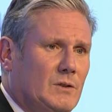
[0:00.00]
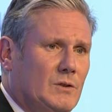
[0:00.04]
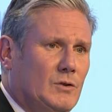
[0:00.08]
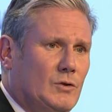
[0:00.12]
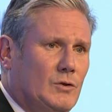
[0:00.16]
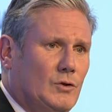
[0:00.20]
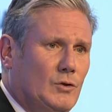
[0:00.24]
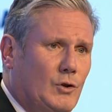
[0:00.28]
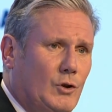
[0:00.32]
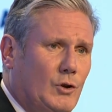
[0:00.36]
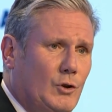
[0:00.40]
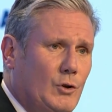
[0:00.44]

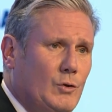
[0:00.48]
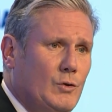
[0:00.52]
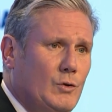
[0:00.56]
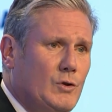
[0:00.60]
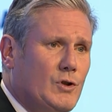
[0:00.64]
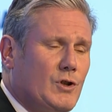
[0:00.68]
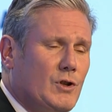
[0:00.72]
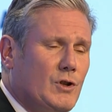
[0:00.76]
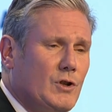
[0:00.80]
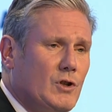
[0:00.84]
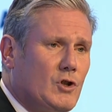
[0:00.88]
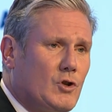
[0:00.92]
Lose
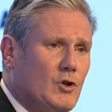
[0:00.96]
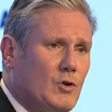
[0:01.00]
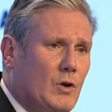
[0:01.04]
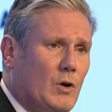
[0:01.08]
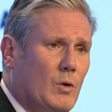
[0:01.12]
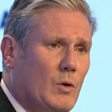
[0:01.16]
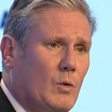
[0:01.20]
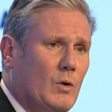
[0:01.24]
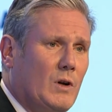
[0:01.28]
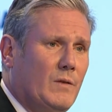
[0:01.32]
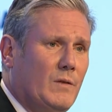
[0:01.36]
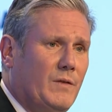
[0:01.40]

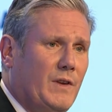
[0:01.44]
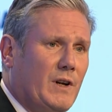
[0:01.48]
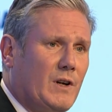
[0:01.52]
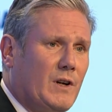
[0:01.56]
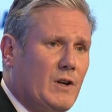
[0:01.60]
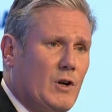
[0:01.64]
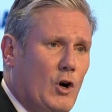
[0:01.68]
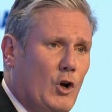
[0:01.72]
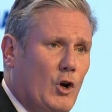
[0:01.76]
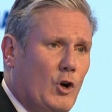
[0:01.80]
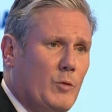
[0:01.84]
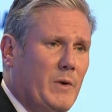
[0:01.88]
control of the
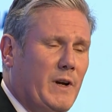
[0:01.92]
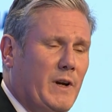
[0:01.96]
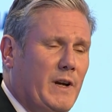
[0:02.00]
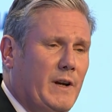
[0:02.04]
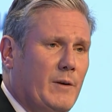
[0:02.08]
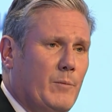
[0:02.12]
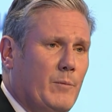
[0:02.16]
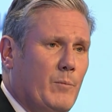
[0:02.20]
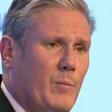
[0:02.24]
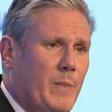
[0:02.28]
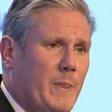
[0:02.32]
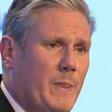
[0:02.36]
economy
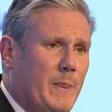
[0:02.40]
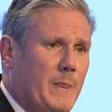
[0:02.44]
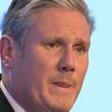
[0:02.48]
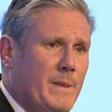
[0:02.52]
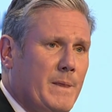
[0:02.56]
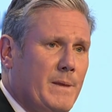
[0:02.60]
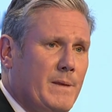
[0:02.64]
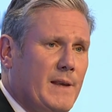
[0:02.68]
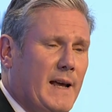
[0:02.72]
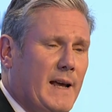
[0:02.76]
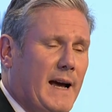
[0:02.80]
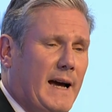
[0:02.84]

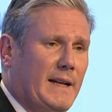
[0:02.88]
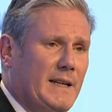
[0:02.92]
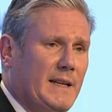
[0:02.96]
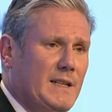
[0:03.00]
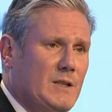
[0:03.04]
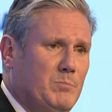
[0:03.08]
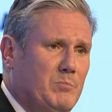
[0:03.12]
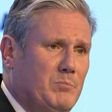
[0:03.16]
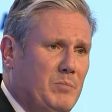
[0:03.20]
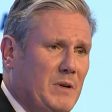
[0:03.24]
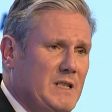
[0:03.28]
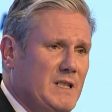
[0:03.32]
and its
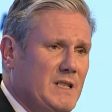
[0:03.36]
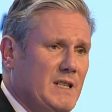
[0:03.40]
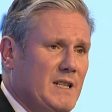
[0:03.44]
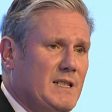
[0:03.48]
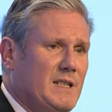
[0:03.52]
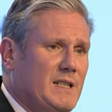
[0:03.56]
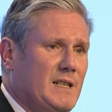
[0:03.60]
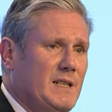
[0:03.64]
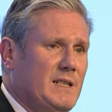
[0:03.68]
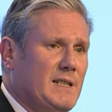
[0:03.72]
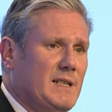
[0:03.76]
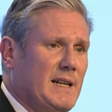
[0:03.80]

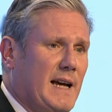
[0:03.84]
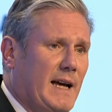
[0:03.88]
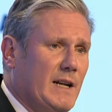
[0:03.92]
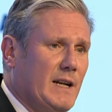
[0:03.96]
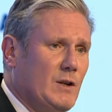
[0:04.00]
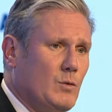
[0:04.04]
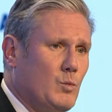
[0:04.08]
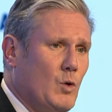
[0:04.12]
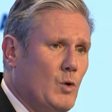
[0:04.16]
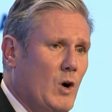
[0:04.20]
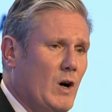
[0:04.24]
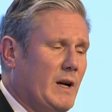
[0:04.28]
businesses and
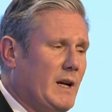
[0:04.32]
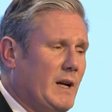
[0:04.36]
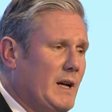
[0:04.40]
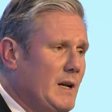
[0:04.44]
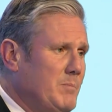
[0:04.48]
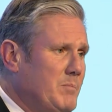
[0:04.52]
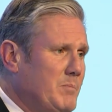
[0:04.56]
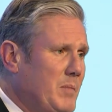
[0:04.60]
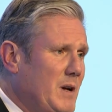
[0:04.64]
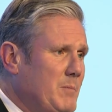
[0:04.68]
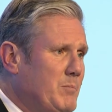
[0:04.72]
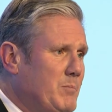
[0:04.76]
working
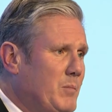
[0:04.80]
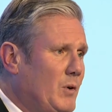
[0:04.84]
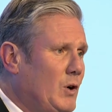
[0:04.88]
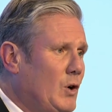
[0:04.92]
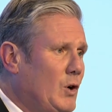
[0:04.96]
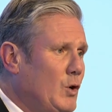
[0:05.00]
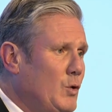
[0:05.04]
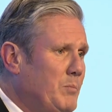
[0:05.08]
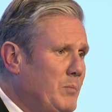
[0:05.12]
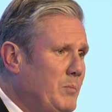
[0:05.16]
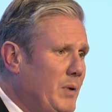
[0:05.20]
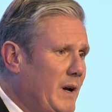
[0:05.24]
people
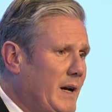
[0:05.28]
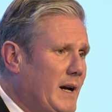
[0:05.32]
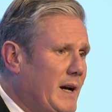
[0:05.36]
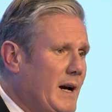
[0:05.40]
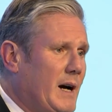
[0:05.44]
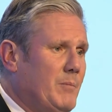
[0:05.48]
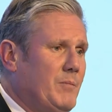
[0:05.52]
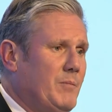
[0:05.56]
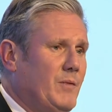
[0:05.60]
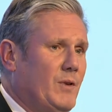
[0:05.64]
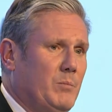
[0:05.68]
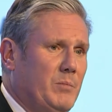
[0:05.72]
who pick
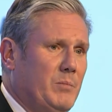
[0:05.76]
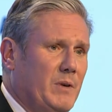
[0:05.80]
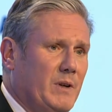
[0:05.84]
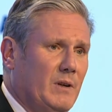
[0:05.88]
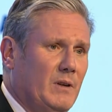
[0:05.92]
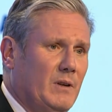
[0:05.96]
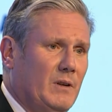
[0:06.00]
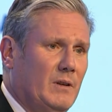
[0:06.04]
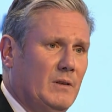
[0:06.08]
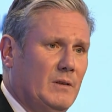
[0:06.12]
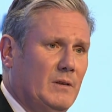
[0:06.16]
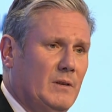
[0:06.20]
up the
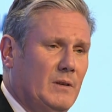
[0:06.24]
bill.